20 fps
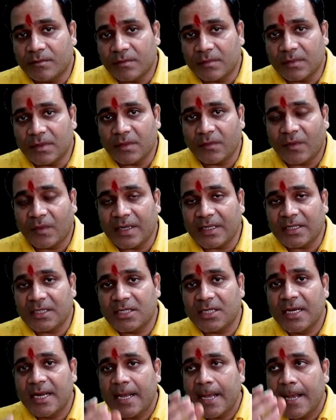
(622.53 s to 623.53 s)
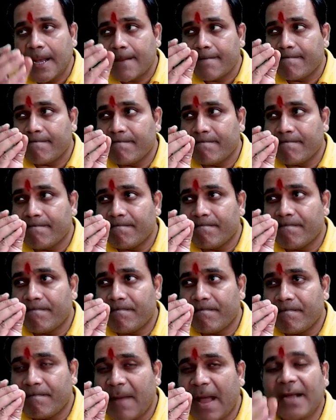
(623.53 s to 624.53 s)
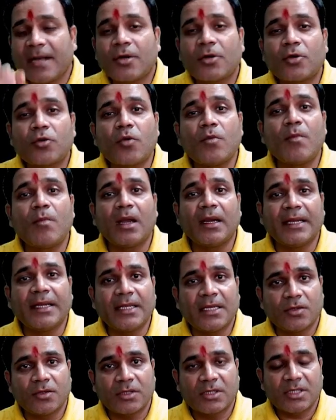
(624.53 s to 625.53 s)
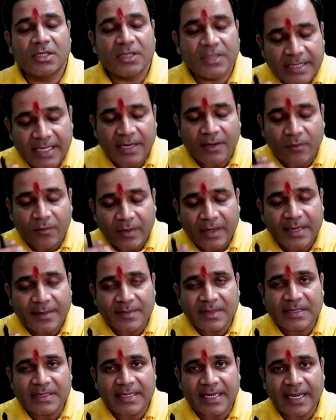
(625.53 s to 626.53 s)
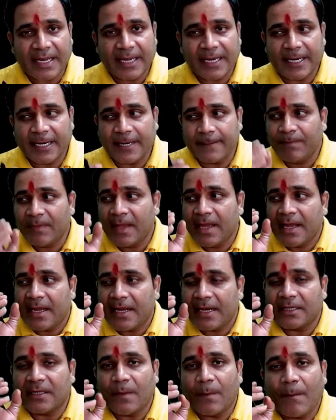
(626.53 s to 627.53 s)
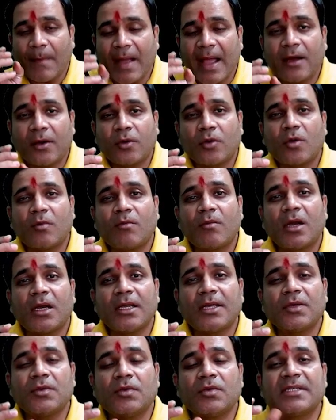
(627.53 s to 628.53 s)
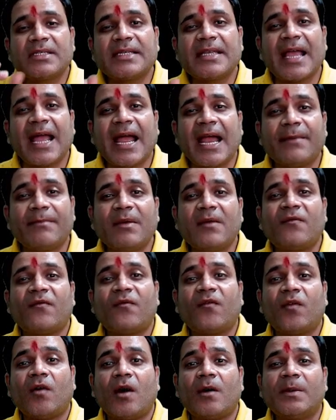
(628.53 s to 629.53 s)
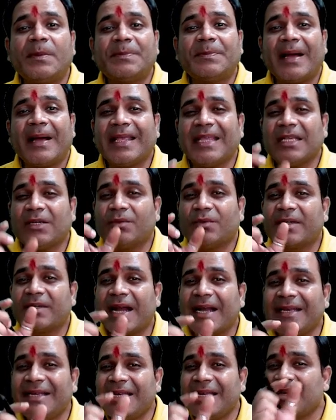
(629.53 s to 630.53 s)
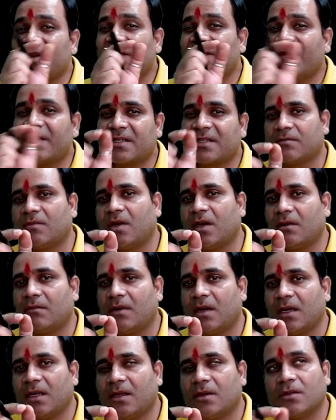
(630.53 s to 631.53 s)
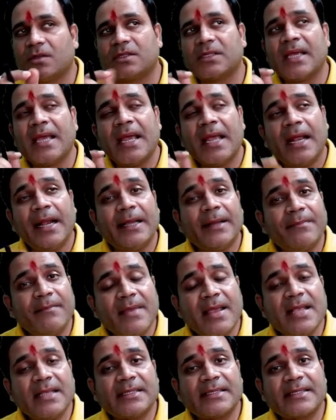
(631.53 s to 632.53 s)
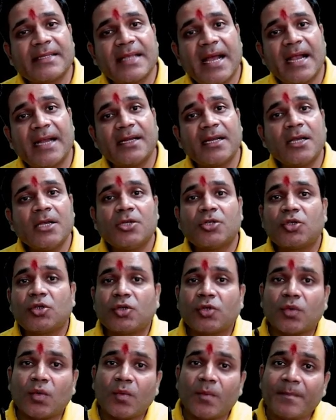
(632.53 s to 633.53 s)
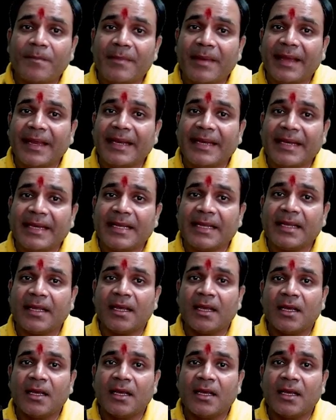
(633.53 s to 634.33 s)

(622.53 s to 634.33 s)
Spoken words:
what macromolecules. See what I'm saying here. Here the macromolecules can be formed by uniting of small molecules. It means that so many